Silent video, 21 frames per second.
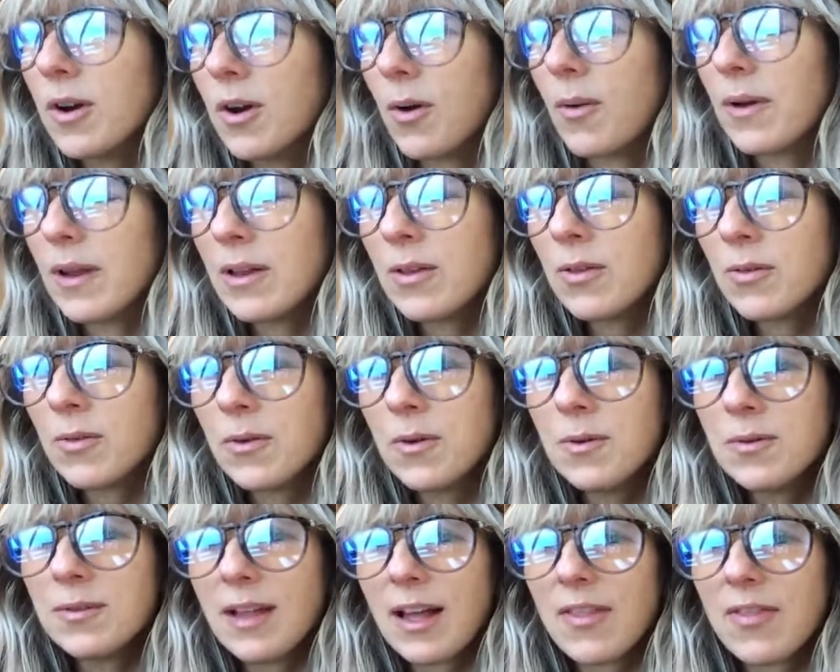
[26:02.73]
going
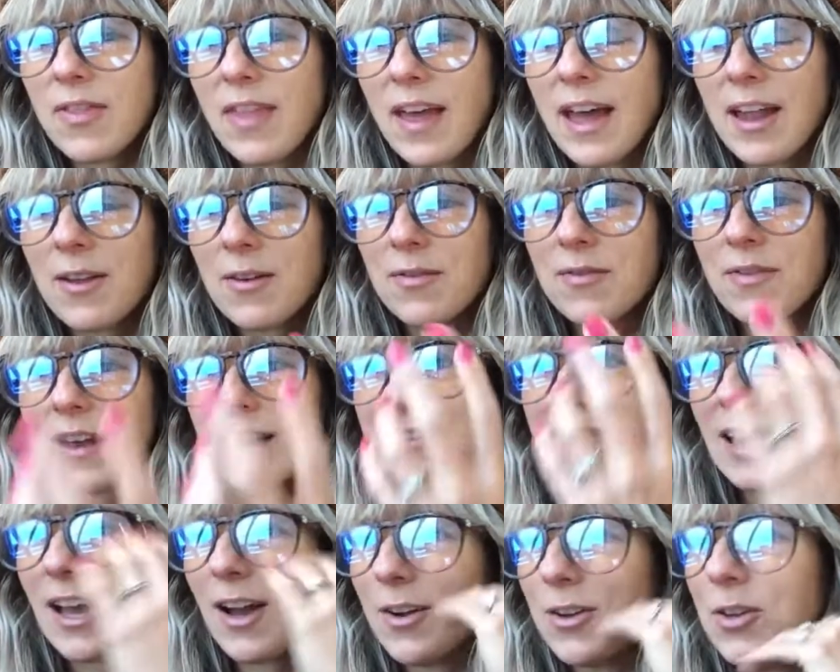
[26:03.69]
through. Let that
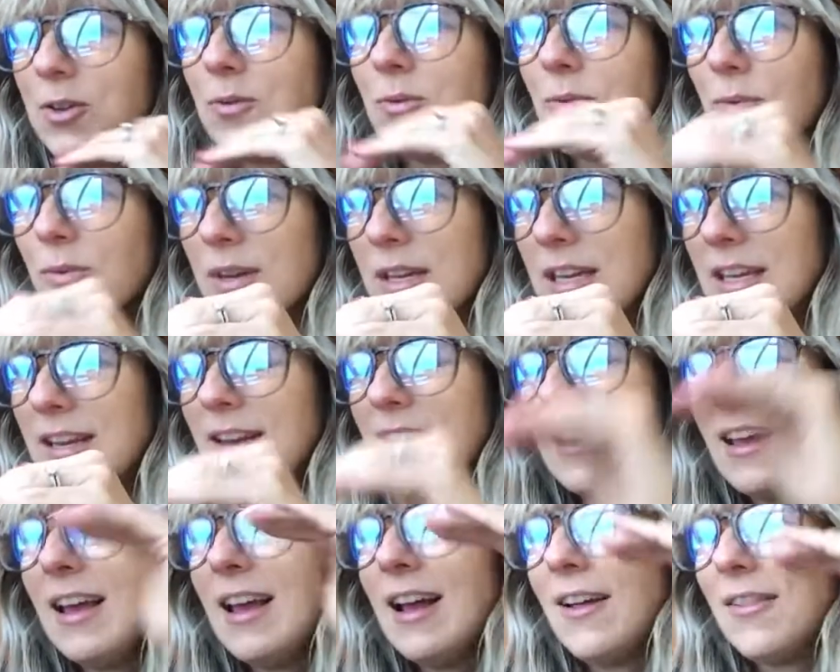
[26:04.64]
affect how you read
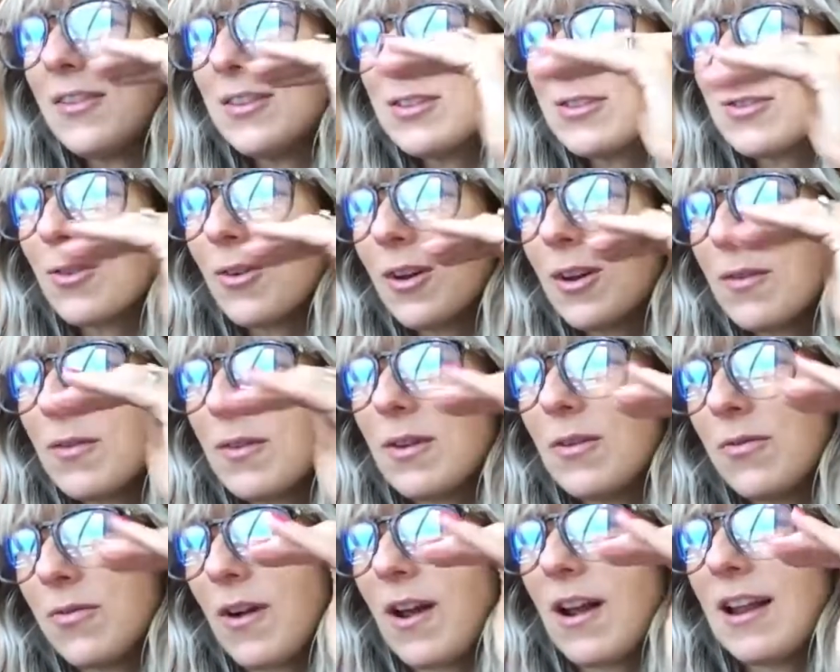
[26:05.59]
the story of
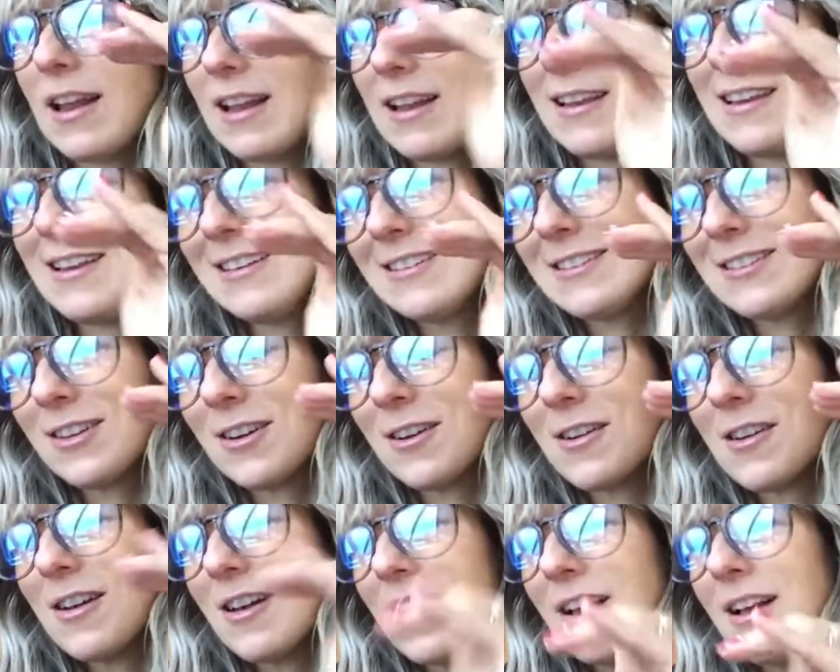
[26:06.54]
Good Friday and
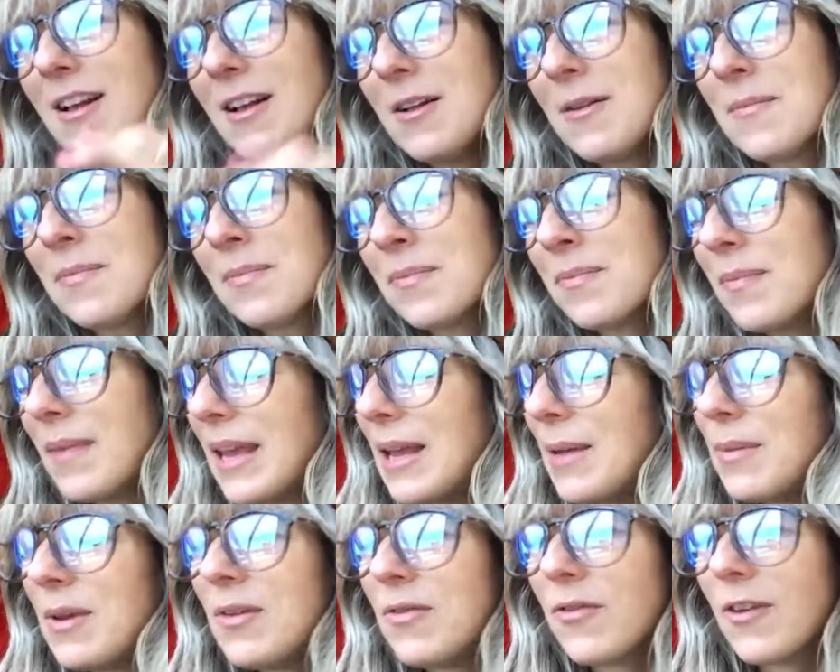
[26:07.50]
Easter. May
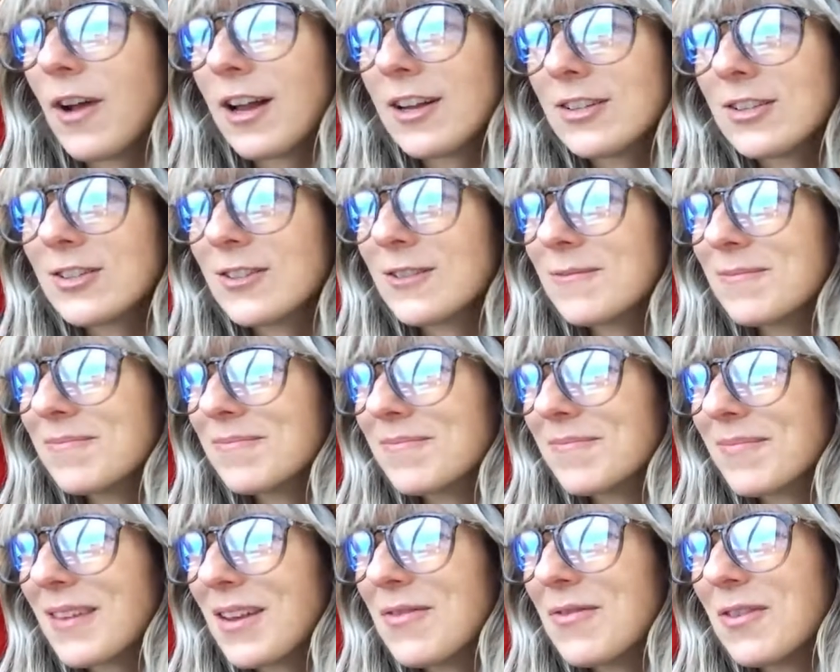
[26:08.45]
it be fresh
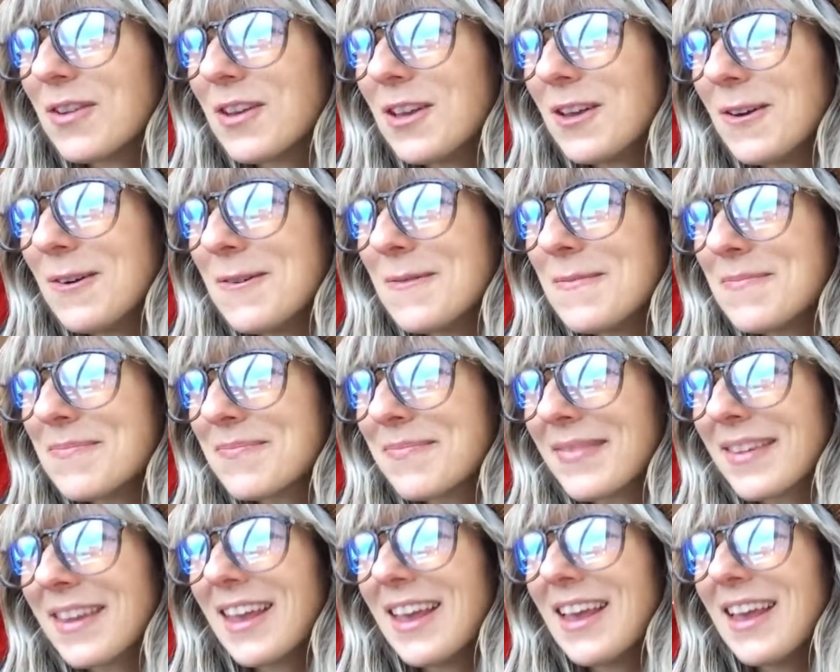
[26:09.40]
for you.
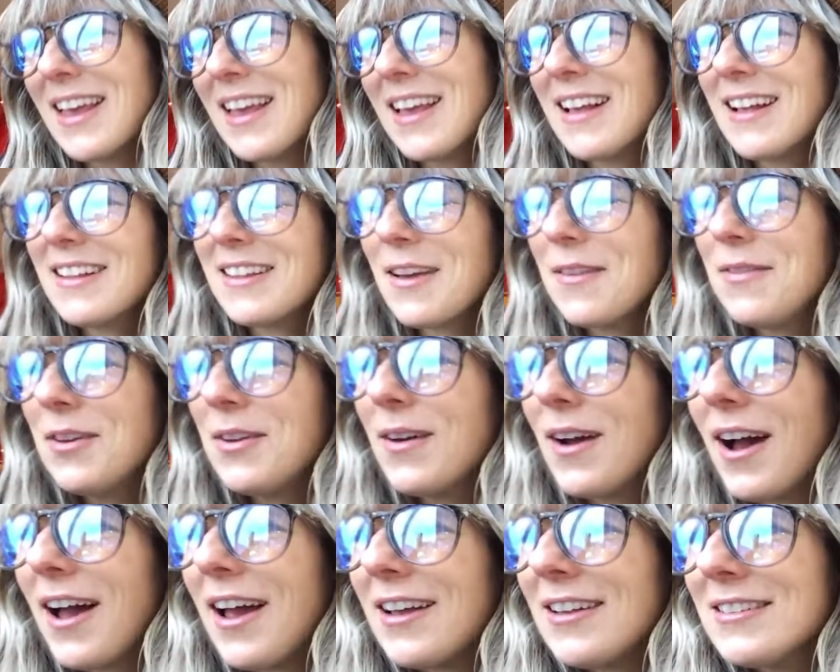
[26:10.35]
Love you
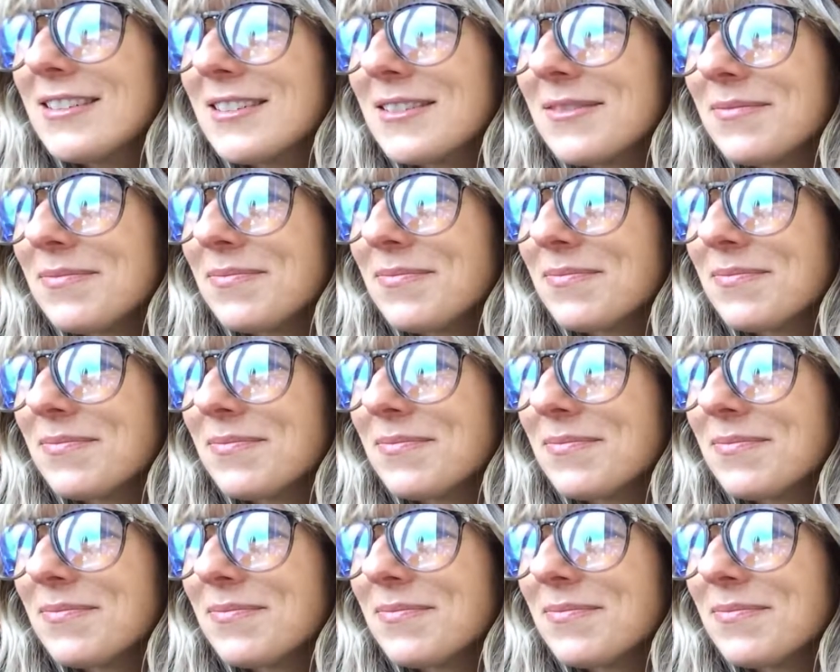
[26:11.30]
guys.